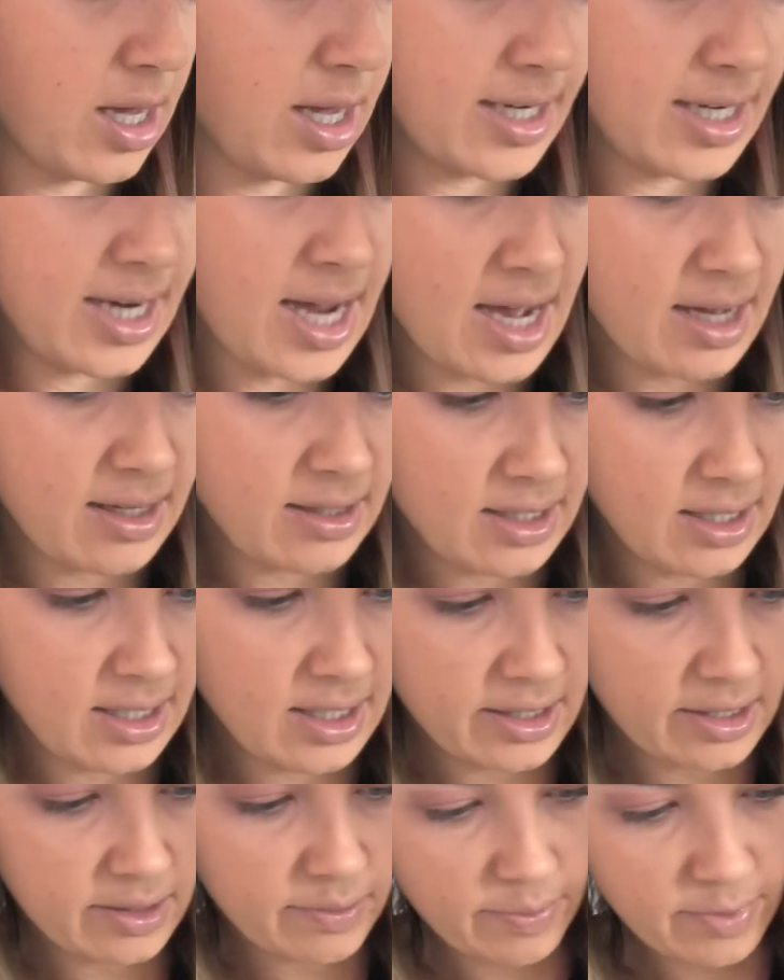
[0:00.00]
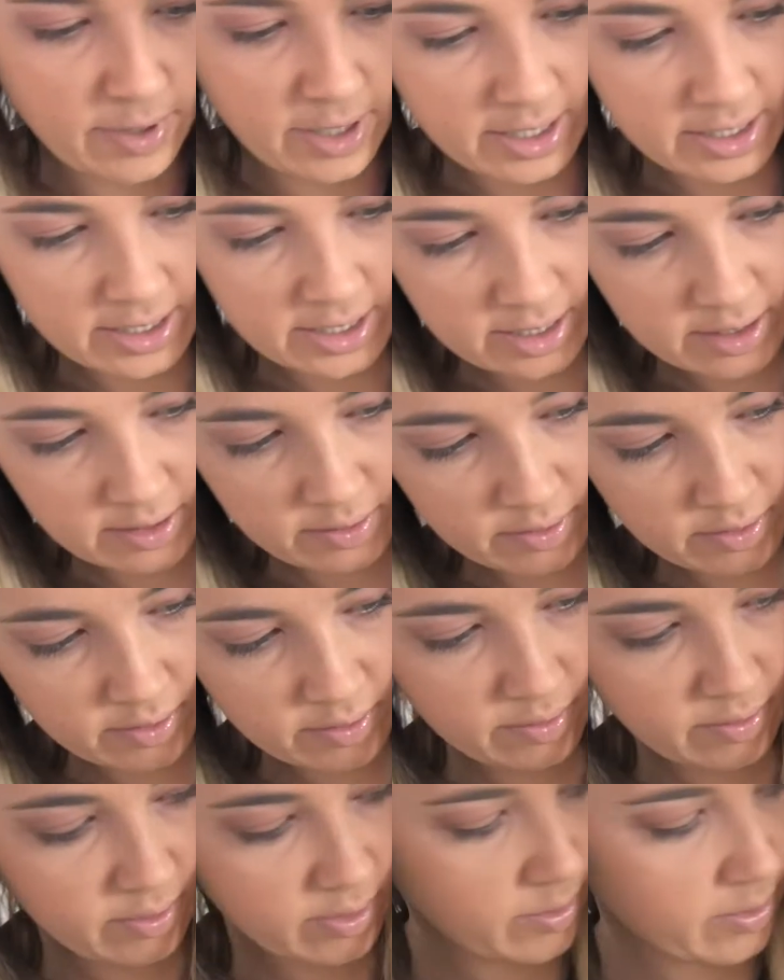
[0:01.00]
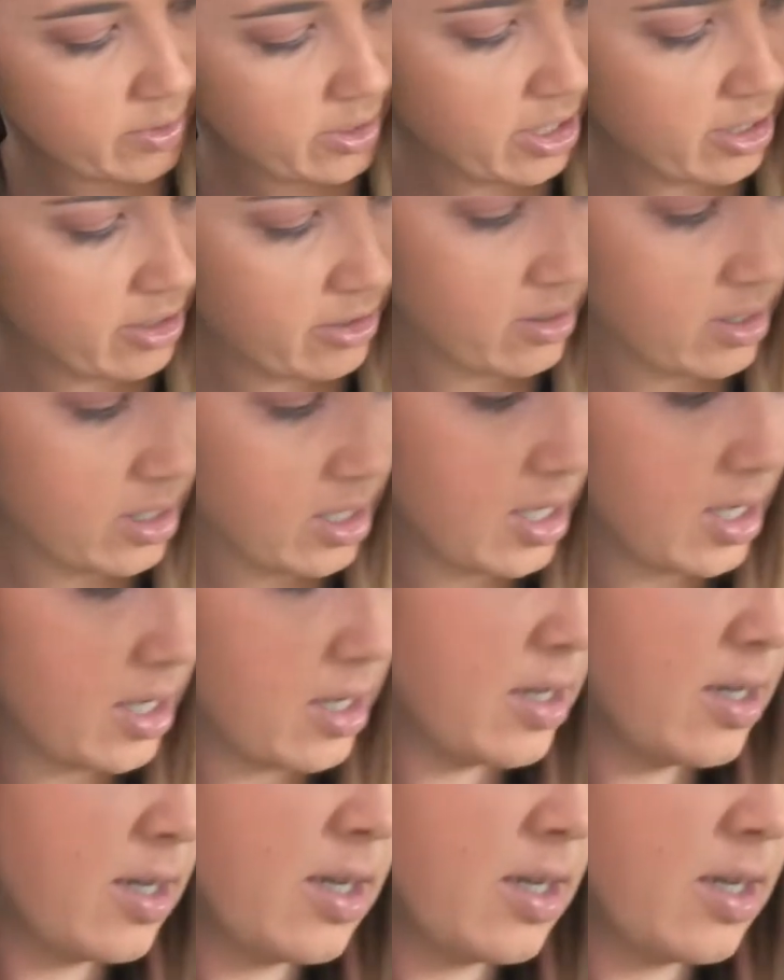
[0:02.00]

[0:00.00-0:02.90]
I doubt it, but it's worth a try.